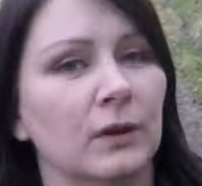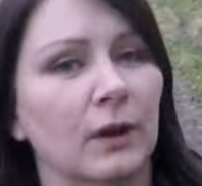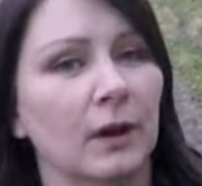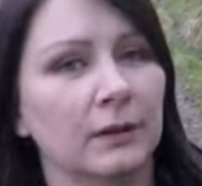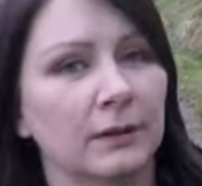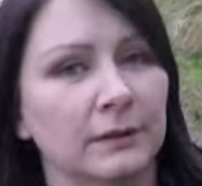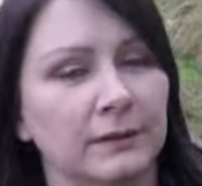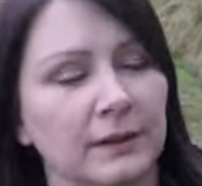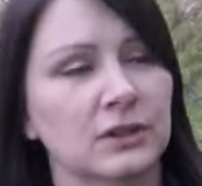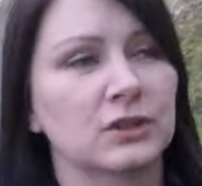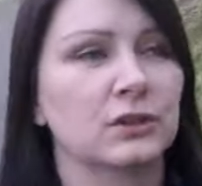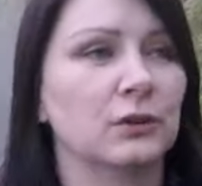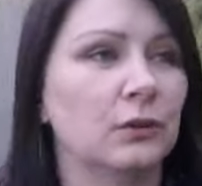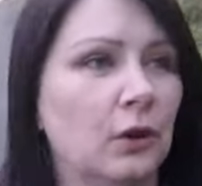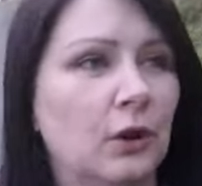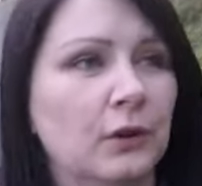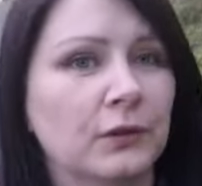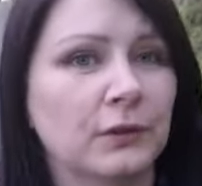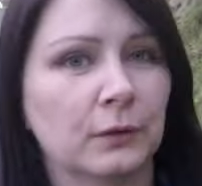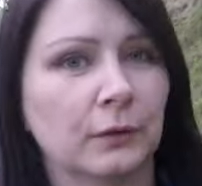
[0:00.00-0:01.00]
additional
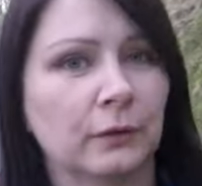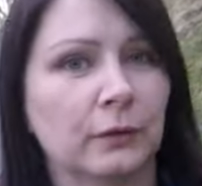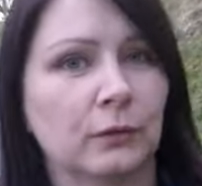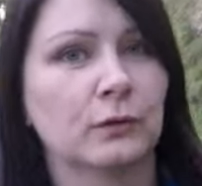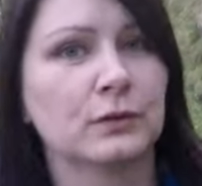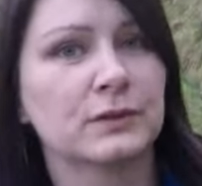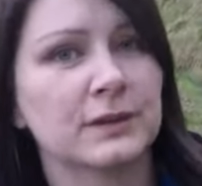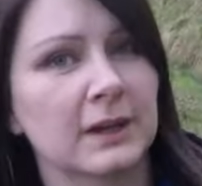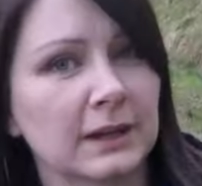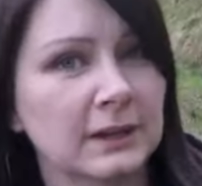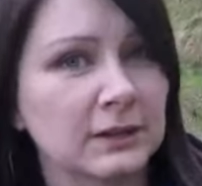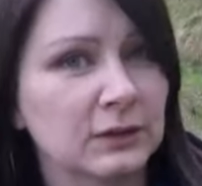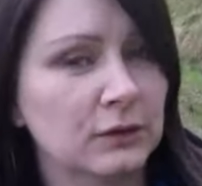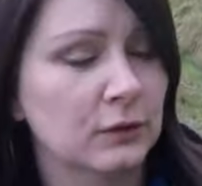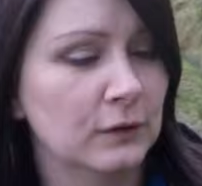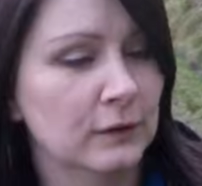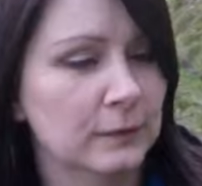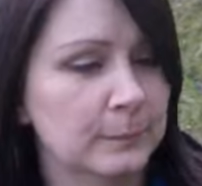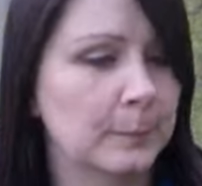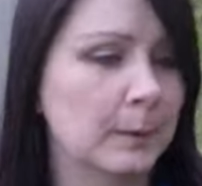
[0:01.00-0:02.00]
audio source I can
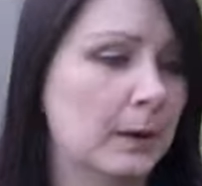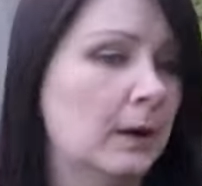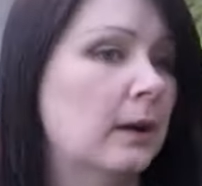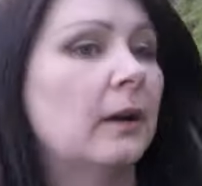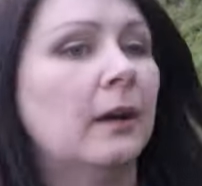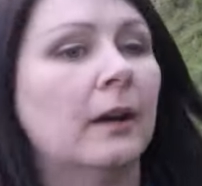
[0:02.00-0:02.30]
use, but